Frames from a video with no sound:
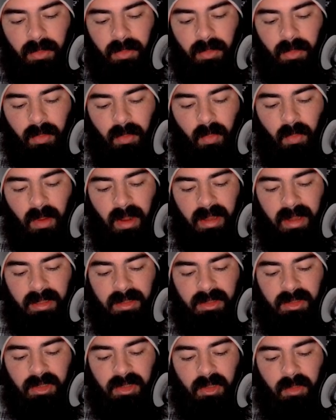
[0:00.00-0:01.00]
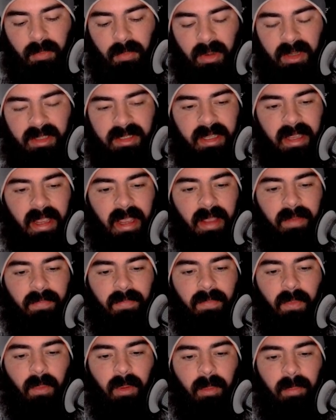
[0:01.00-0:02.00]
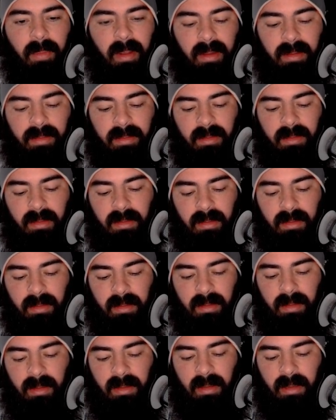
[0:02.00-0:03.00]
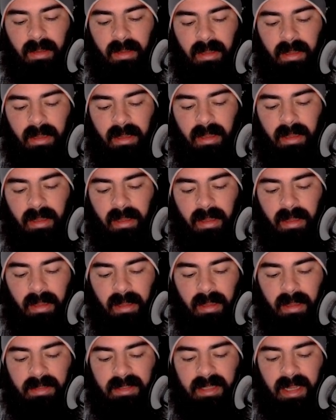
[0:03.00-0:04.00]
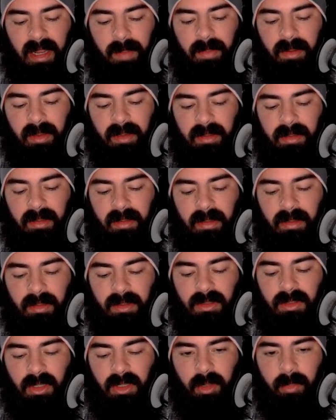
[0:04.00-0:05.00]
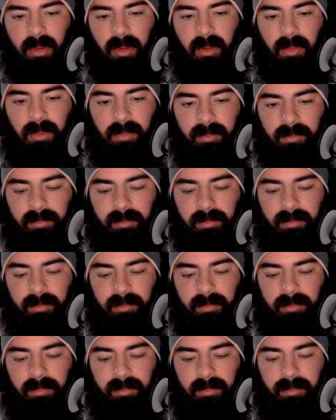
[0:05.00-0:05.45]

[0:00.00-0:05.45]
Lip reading: you'll want to press the F4 button and type in Terminal.